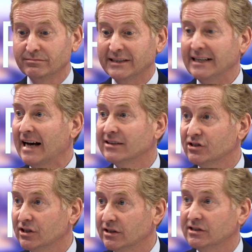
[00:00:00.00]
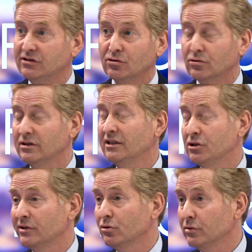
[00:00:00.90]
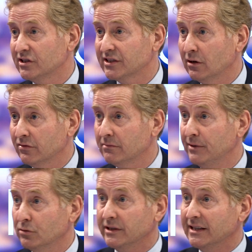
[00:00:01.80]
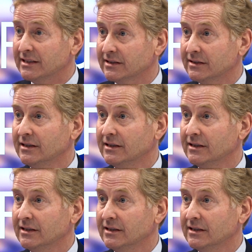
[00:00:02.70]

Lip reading: get your hands dirty and do it all yourself and build it,